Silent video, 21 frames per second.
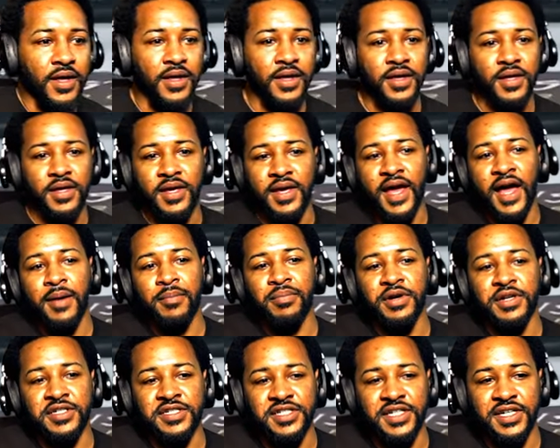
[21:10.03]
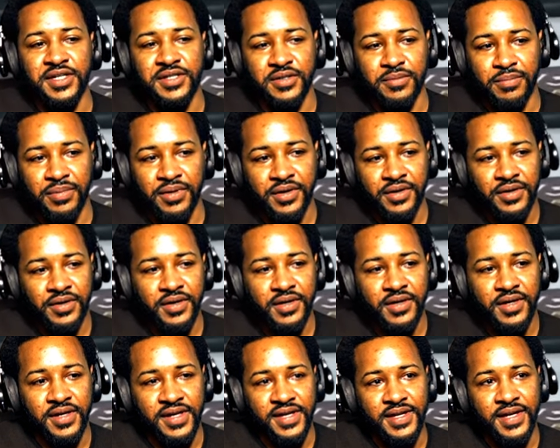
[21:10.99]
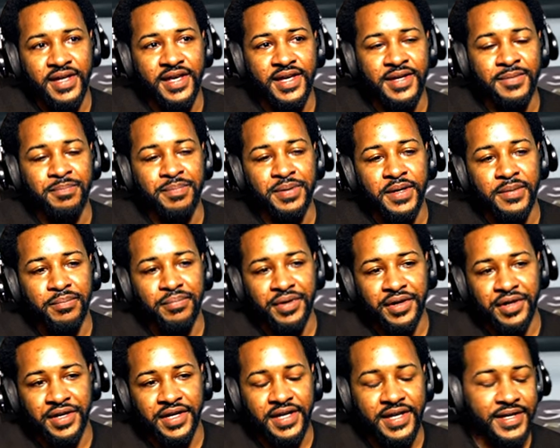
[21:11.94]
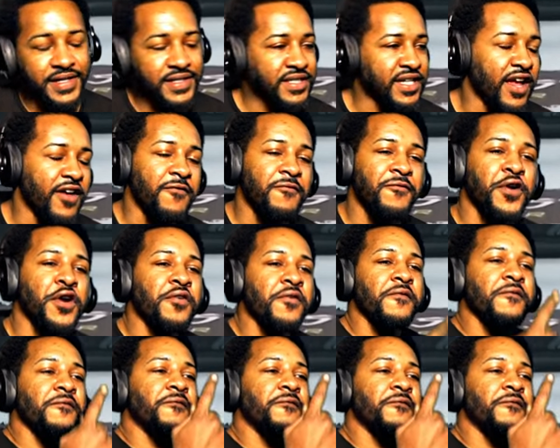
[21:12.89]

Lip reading: He got, bruh, seasoned, bruh. He said, frr,